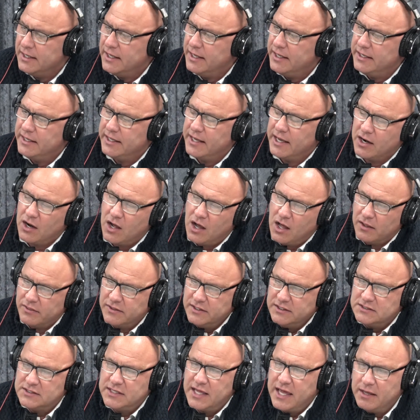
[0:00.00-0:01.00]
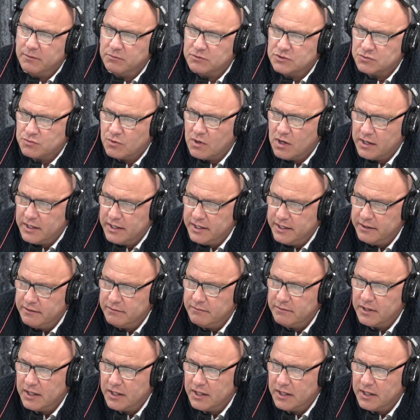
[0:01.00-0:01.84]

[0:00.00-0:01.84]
and you got all these cables running,